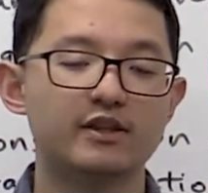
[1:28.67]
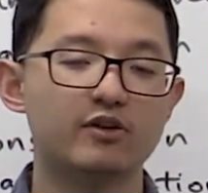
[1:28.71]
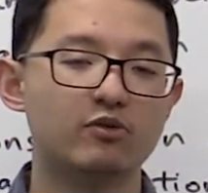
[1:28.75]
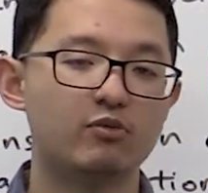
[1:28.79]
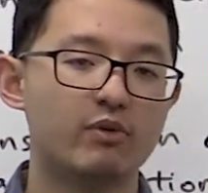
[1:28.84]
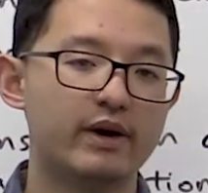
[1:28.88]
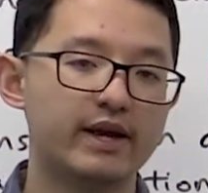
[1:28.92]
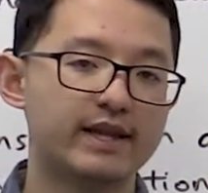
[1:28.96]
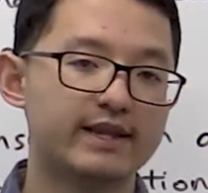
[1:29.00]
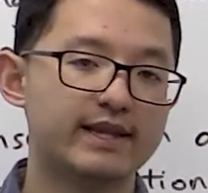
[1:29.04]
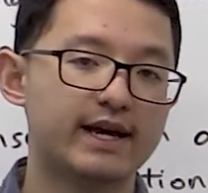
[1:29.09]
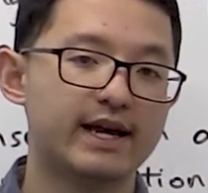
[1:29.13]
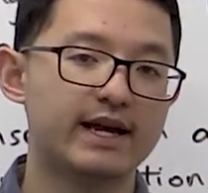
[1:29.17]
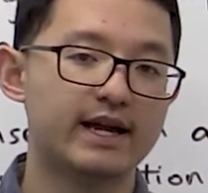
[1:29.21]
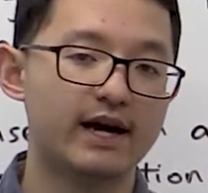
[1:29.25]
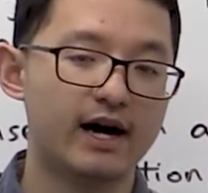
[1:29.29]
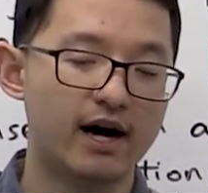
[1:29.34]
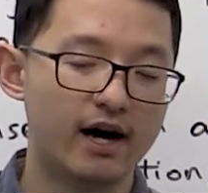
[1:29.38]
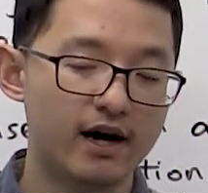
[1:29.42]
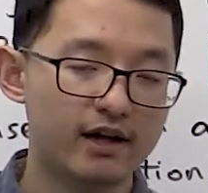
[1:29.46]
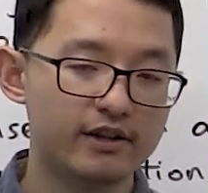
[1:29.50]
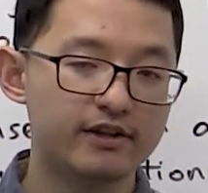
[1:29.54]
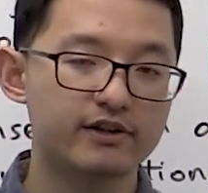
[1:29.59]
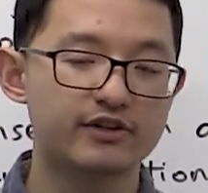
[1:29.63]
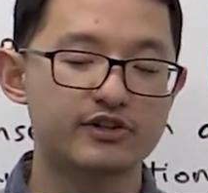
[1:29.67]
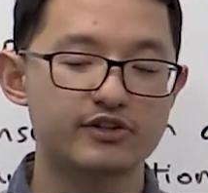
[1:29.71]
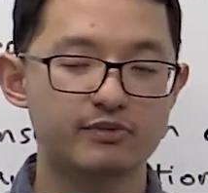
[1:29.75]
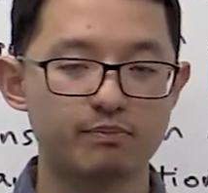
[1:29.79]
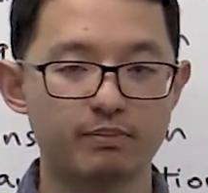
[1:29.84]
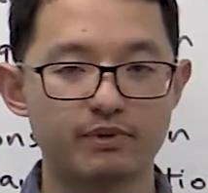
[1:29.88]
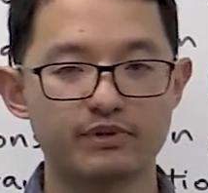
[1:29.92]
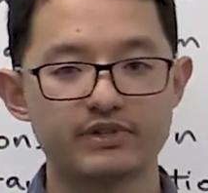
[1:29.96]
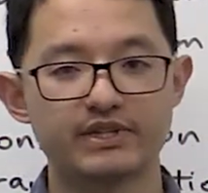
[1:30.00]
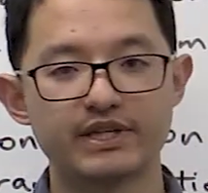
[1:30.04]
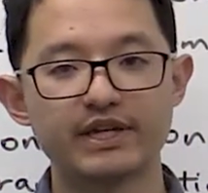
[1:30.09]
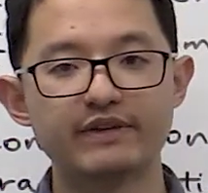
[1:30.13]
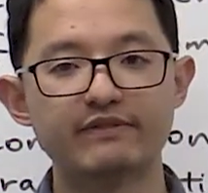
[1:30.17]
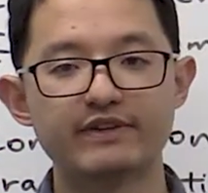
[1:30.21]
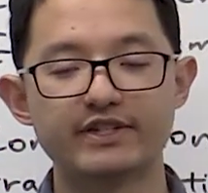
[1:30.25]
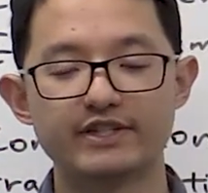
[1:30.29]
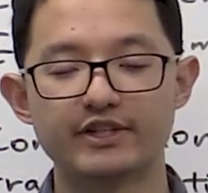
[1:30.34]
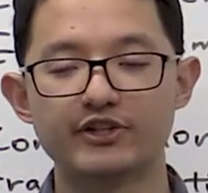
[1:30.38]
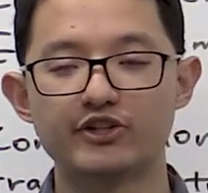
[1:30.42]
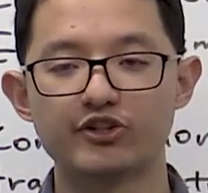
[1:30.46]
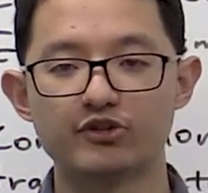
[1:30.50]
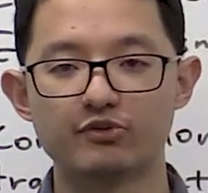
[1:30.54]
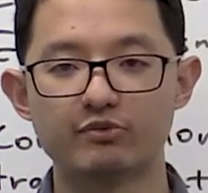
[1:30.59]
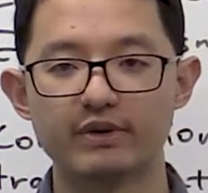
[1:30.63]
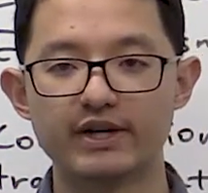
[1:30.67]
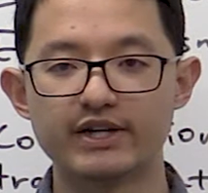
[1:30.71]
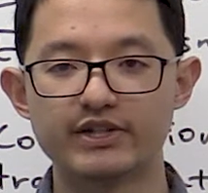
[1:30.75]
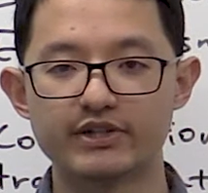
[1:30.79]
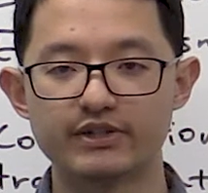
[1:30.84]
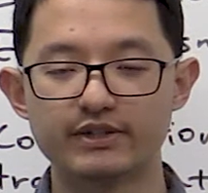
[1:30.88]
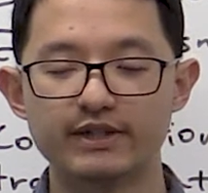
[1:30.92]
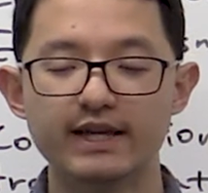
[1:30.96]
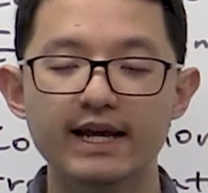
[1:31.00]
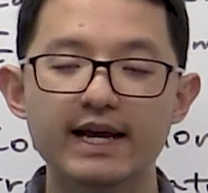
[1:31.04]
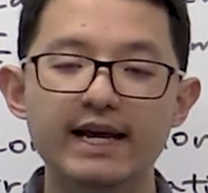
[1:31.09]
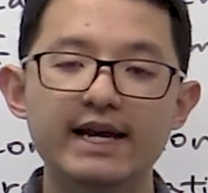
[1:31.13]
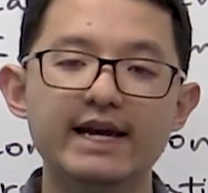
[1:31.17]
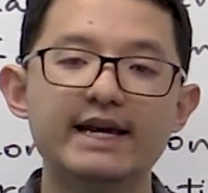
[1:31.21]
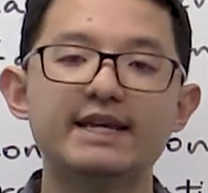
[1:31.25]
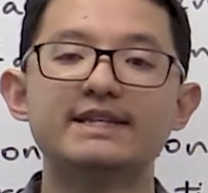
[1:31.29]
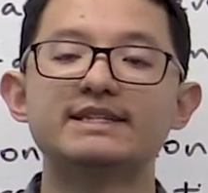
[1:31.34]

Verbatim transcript: the way that others perceive a situation